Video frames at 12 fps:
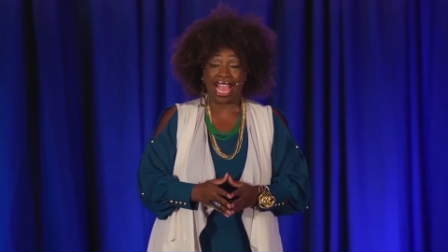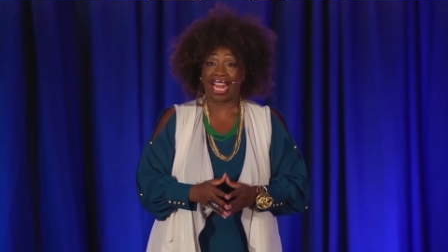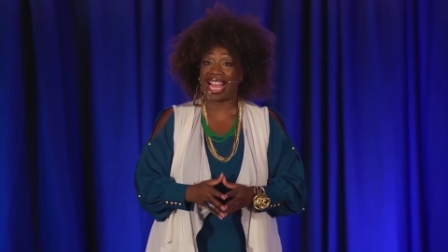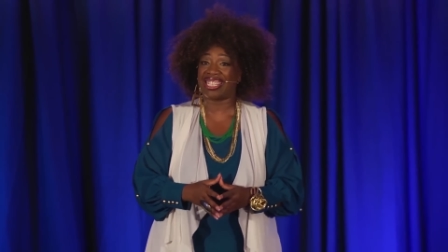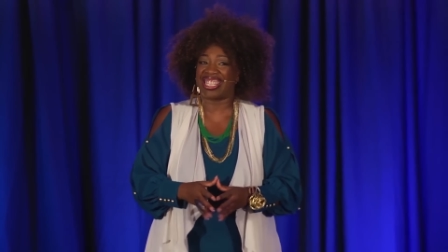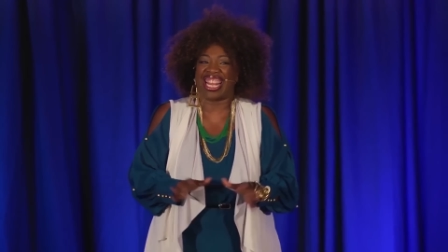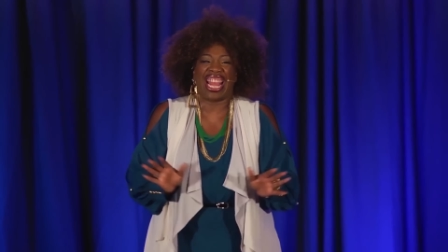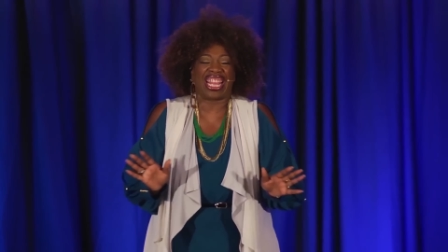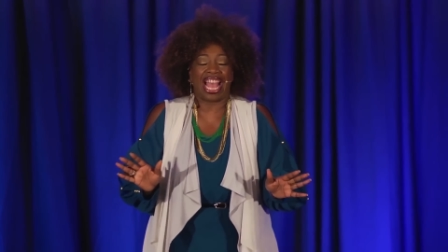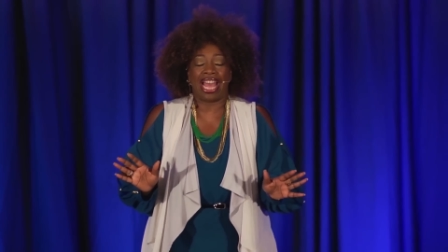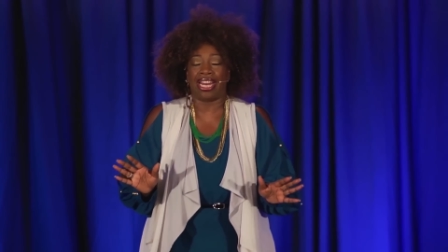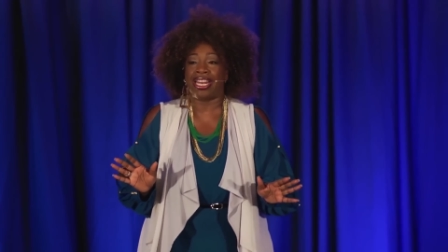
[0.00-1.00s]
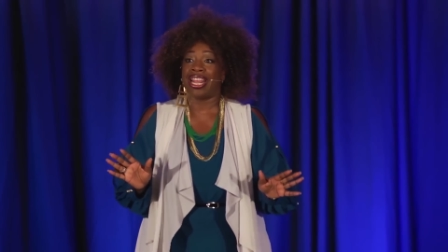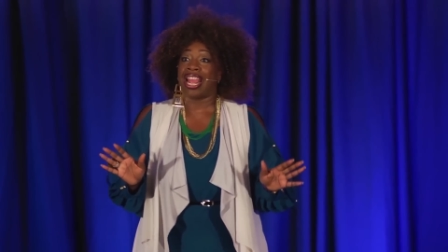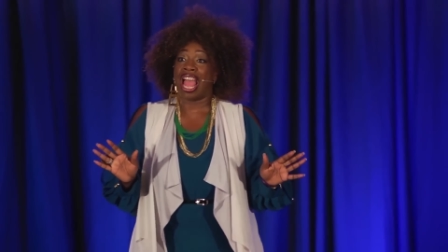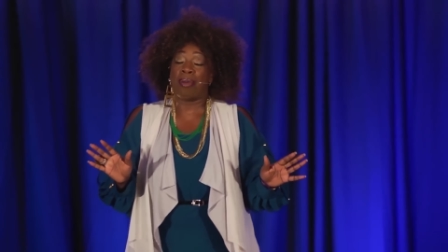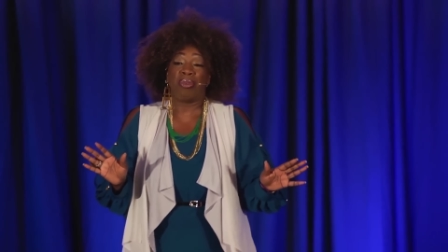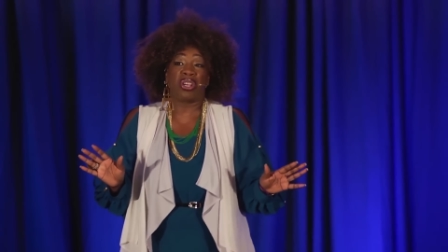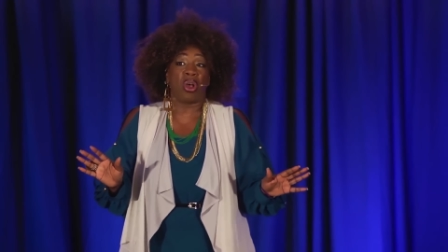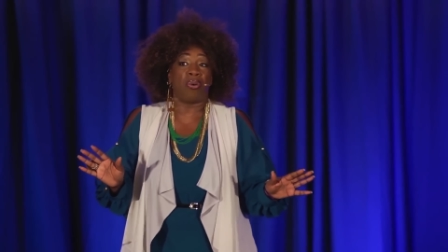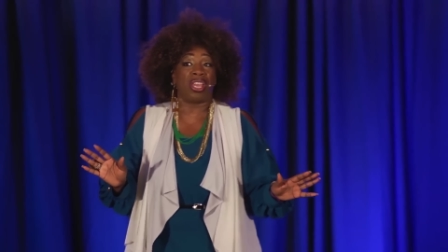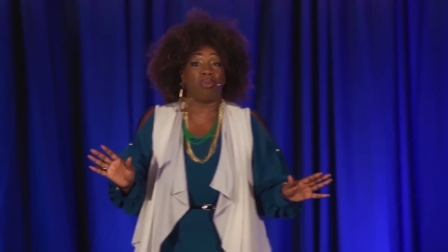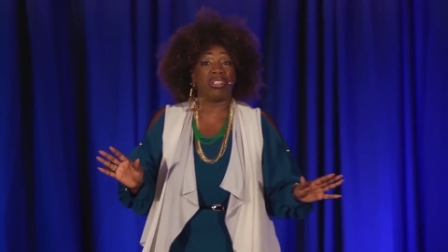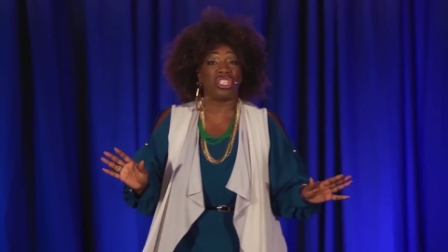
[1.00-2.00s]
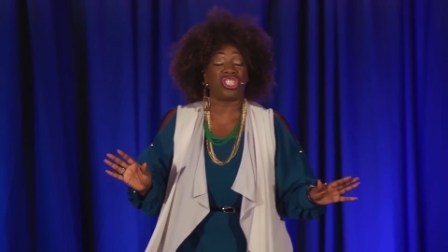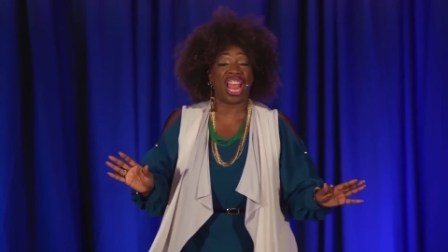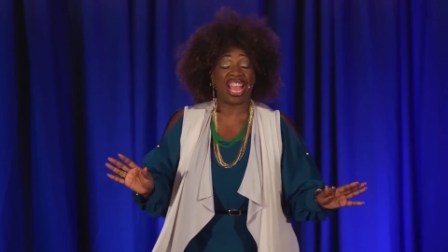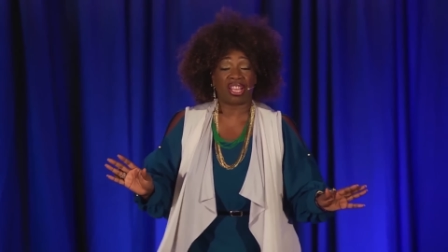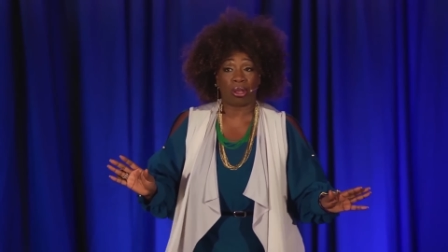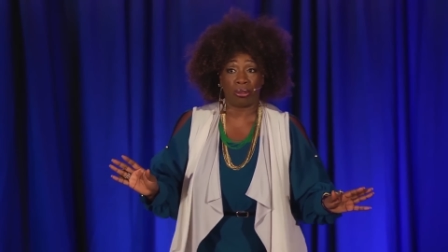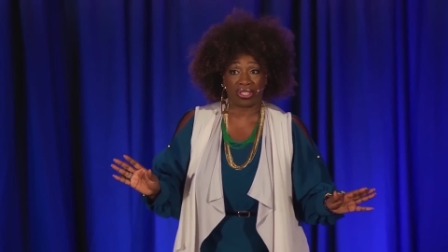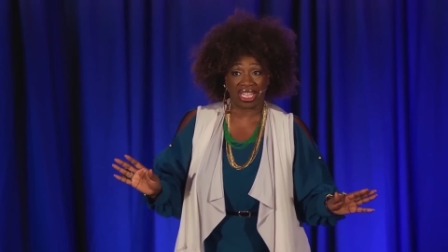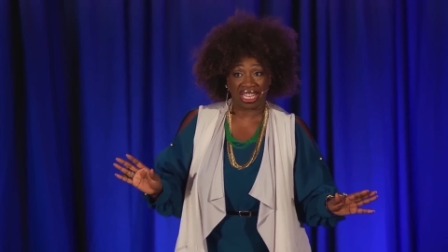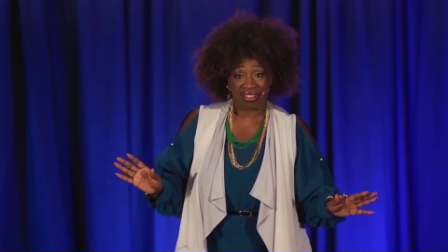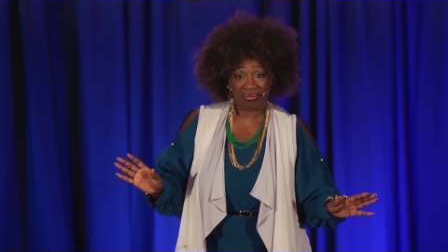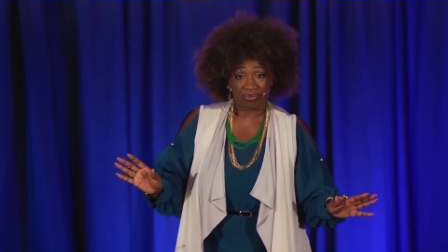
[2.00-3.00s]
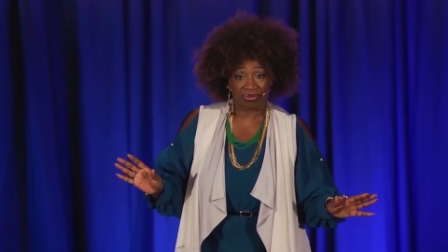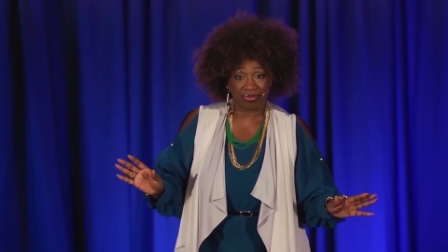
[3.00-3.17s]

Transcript: And I said, I got it. I'm going to go in when Jack goes in,